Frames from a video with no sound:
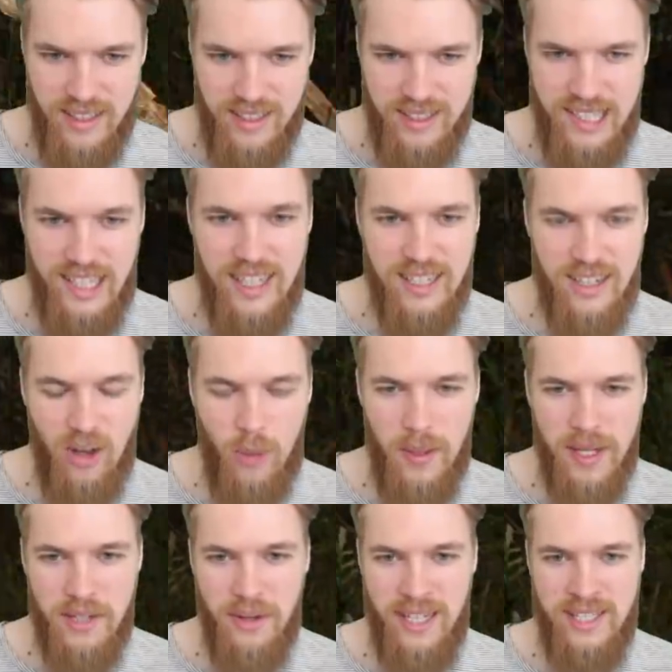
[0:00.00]
Cl oh
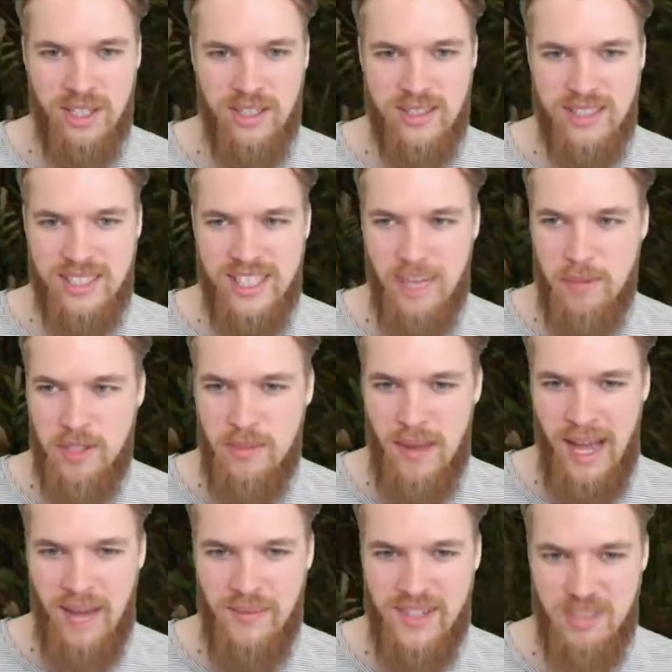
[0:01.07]
my god, I took the septum
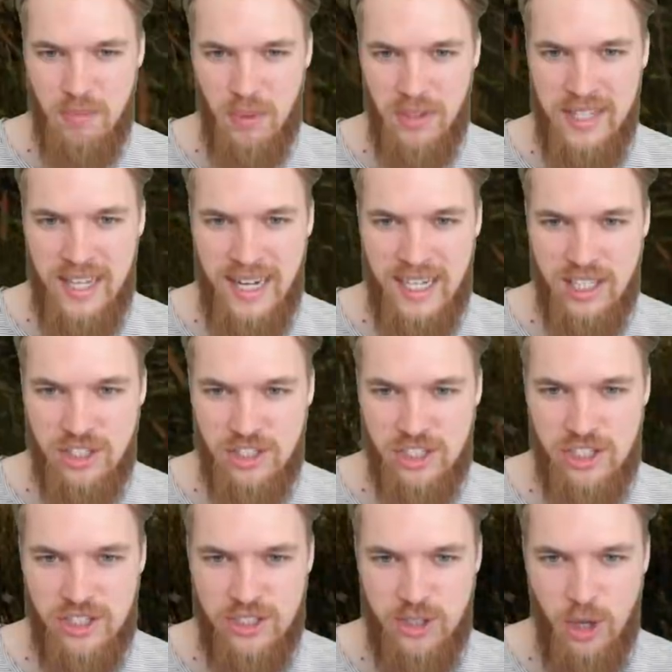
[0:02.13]
out of its body and it
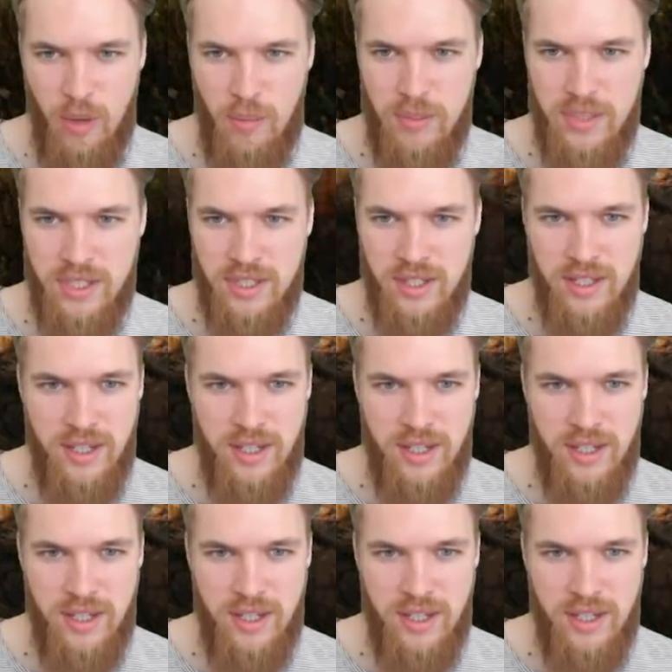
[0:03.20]
just stopped